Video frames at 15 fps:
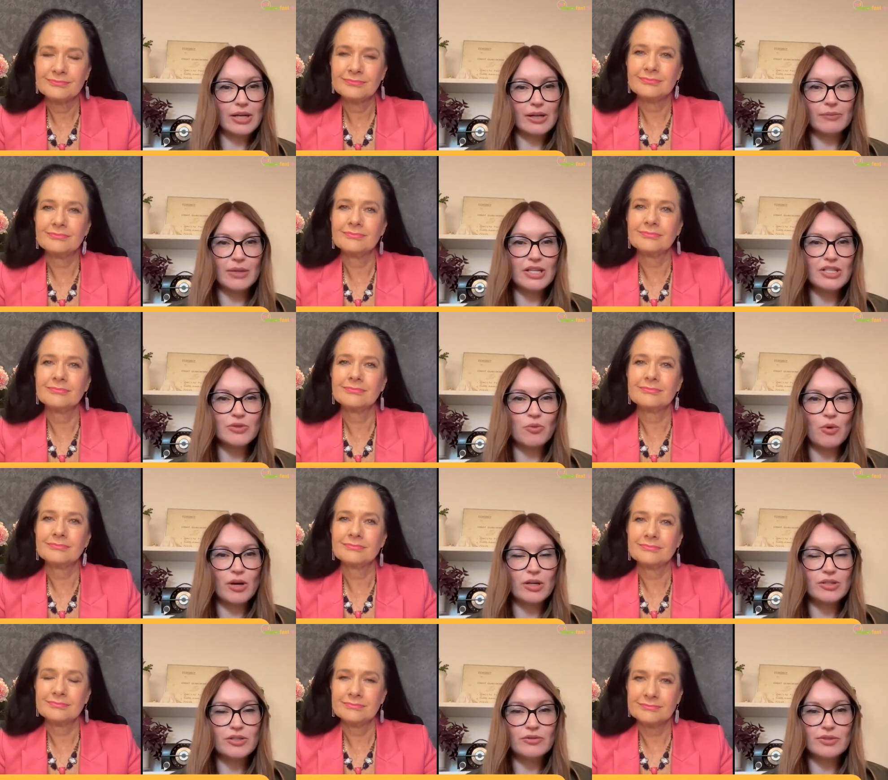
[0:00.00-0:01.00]
Speaker 1: like just 1
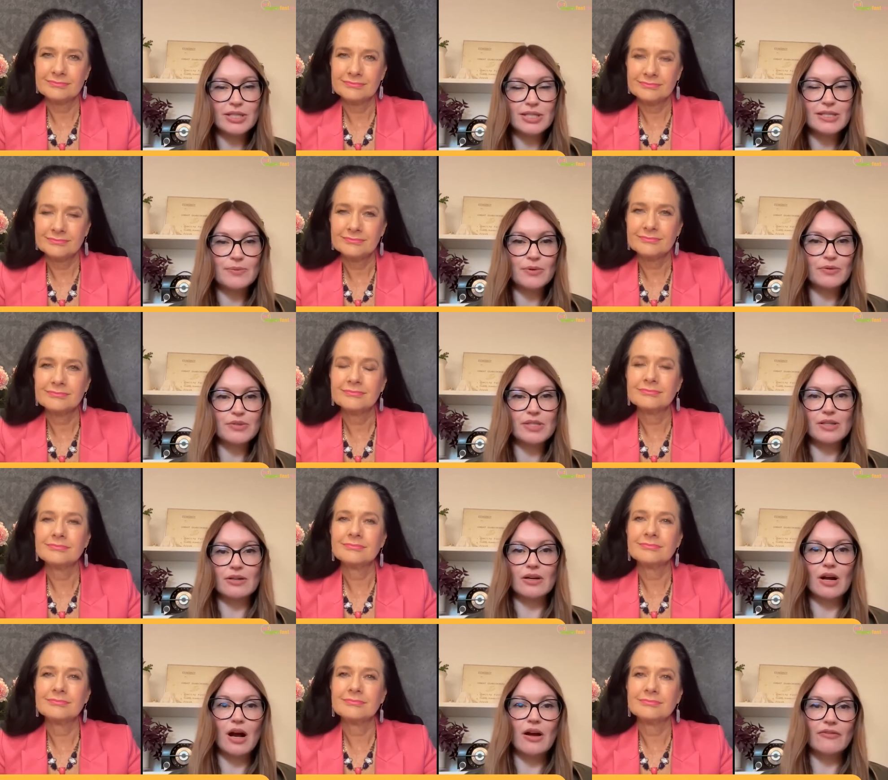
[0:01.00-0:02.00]
or 2 teaspoons in
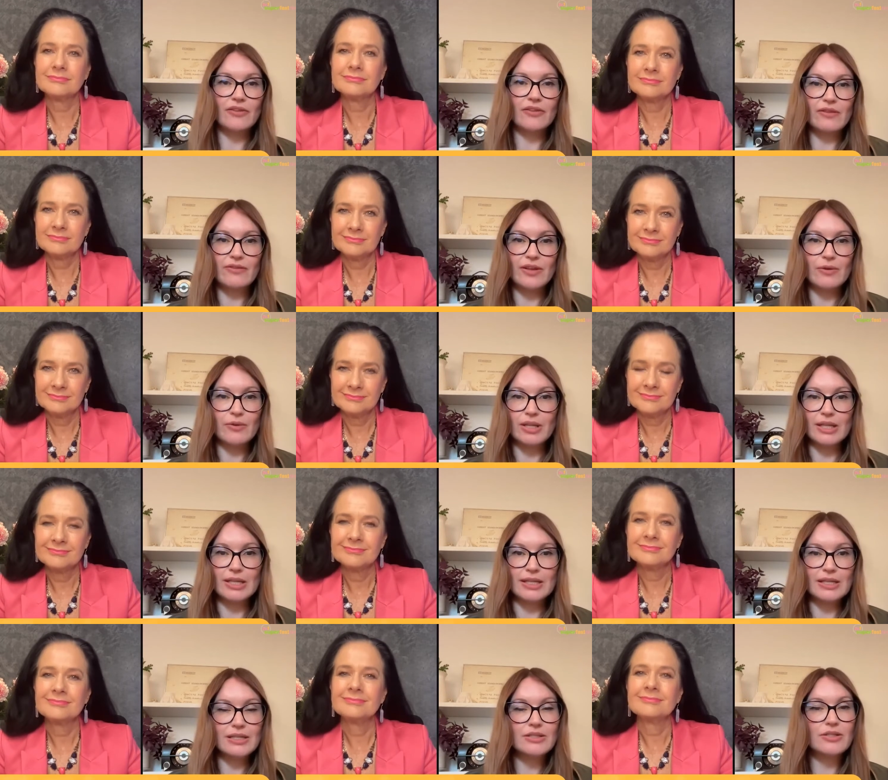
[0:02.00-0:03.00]
their coffee if they really
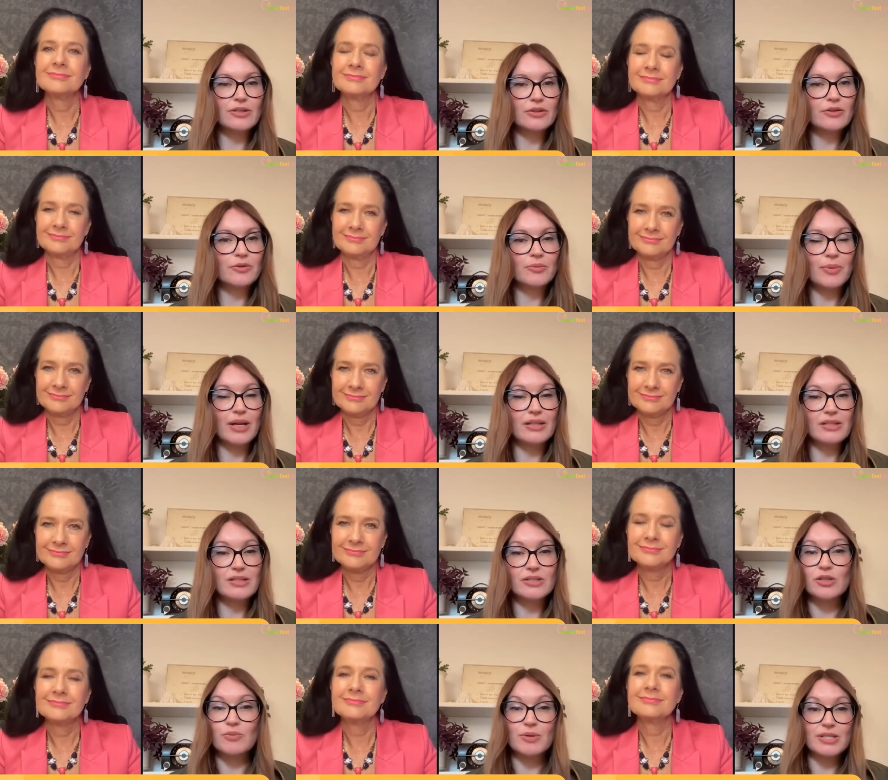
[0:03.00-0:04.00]
need to. But
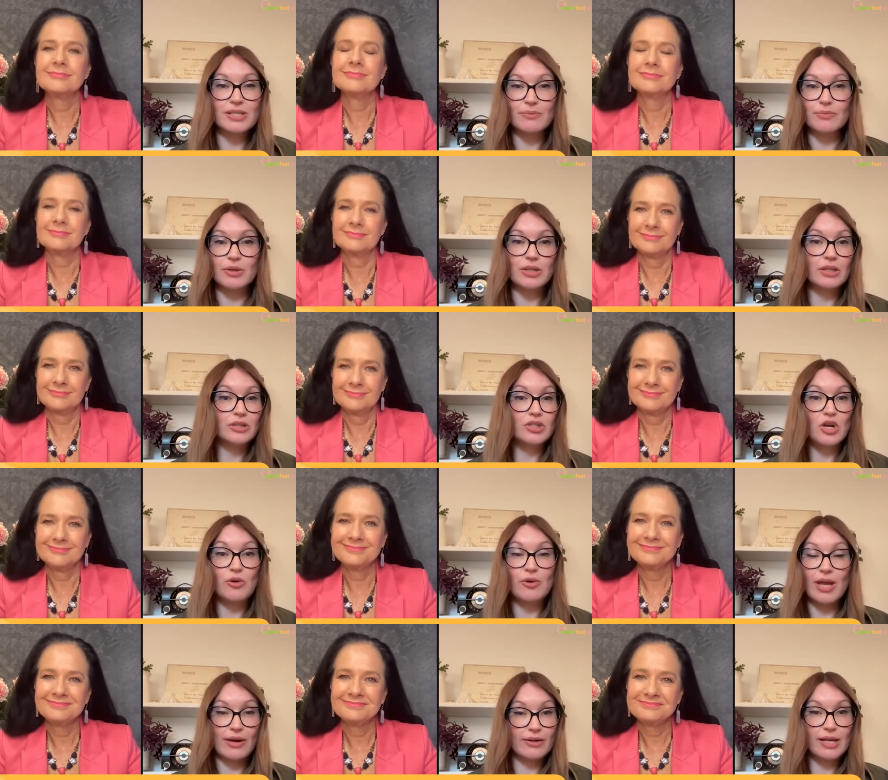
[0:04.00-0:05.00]
super simple, no
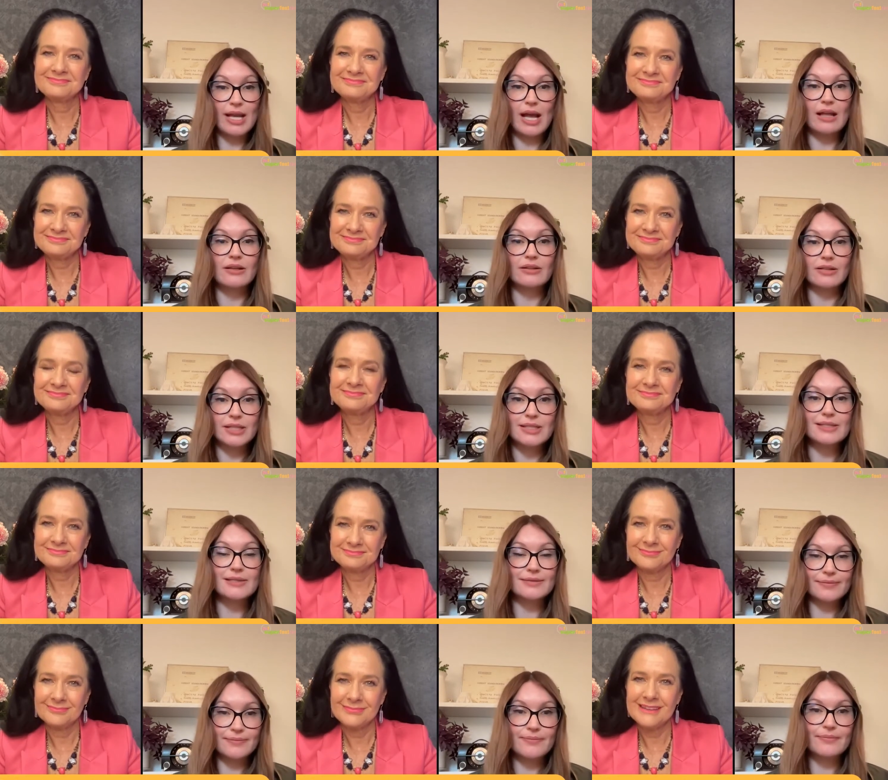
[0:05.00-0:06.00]
counting
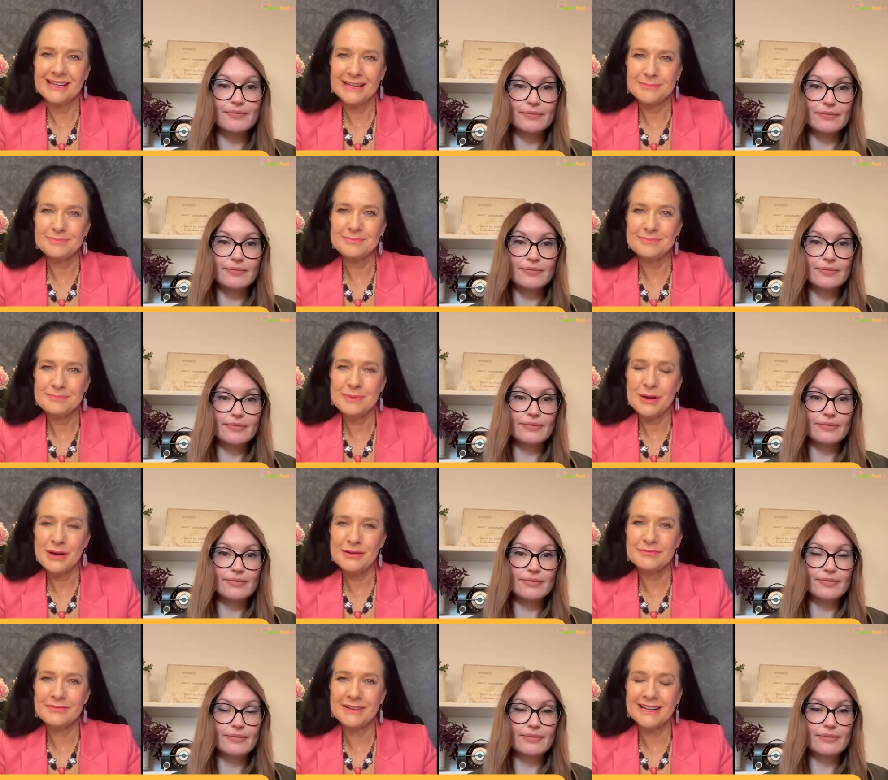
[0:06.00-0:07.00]
calories.
Speaker 2: Yeah,
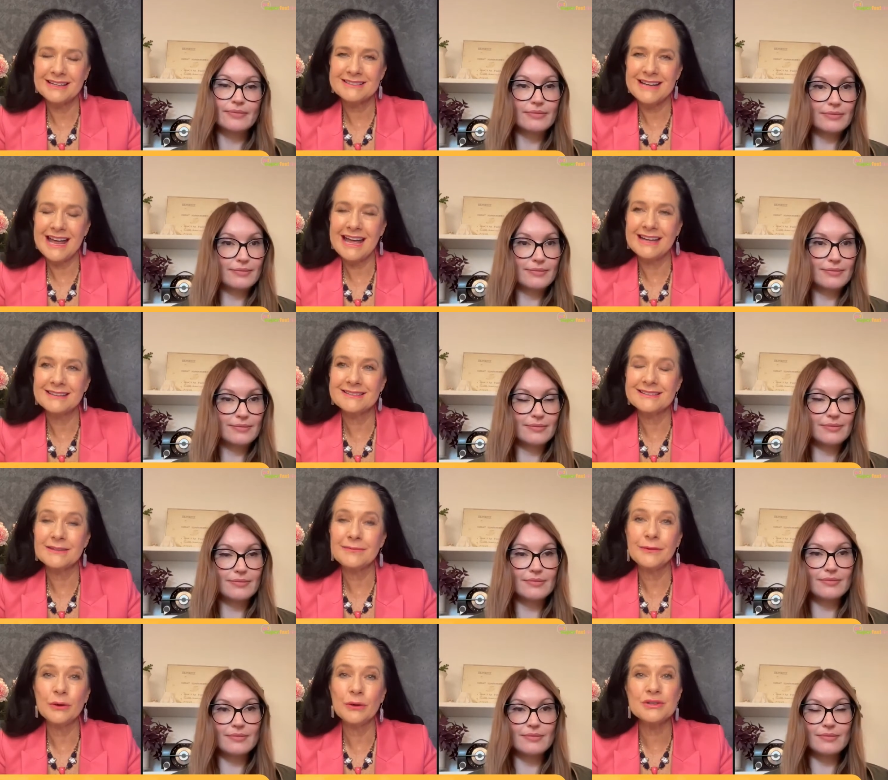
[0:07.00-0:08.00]
perfect. And
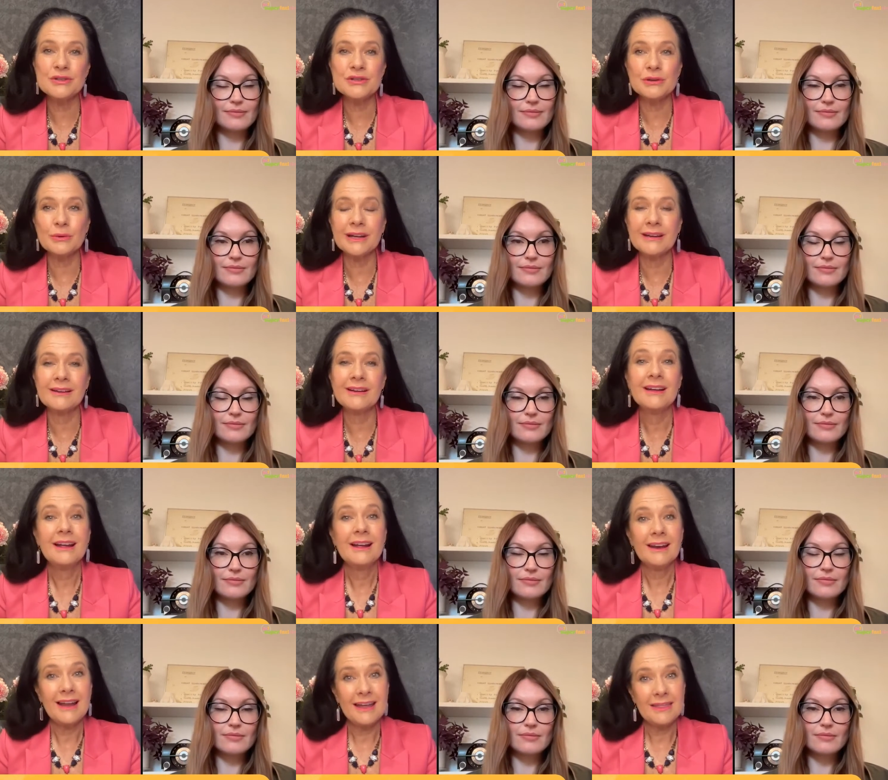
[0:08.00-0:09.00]
if you're doing
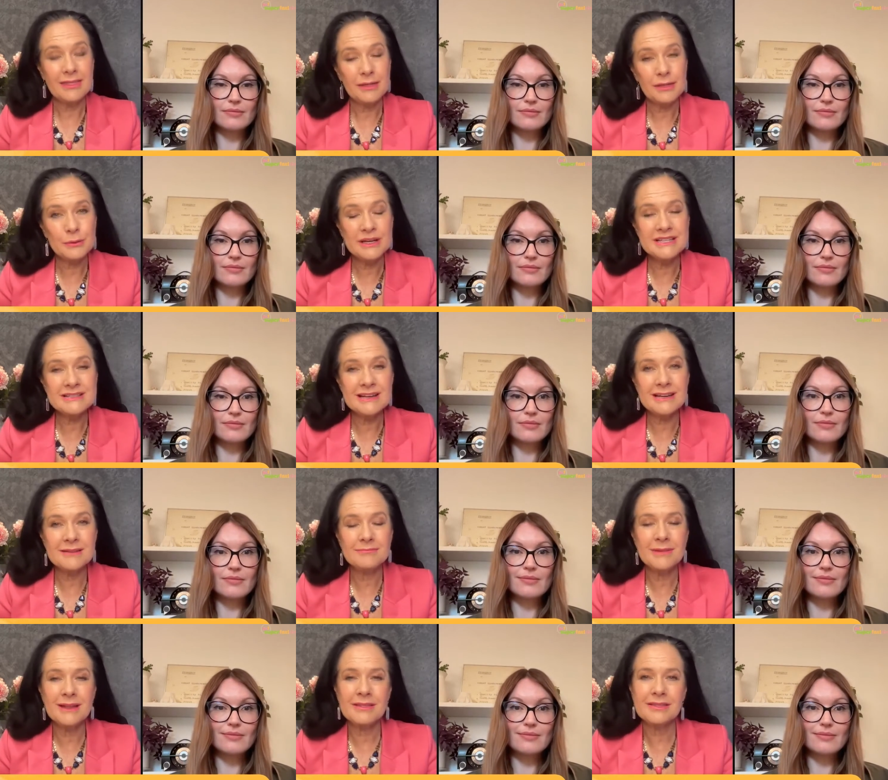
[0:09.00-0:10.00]
like the
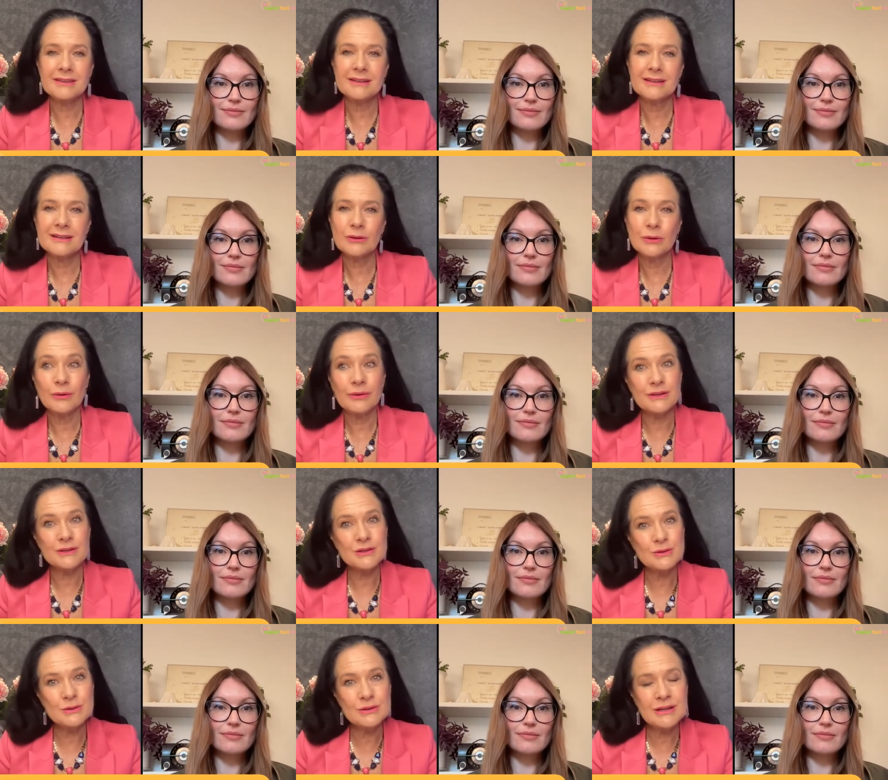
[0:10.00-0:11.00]
3-day method or the
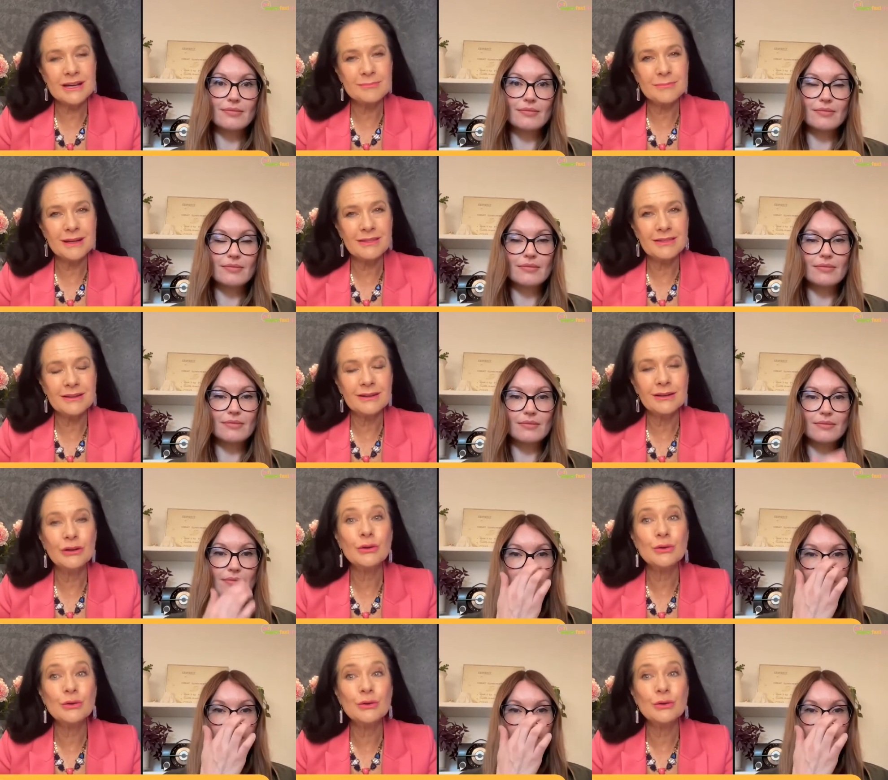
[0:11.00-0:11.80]
2-day method, you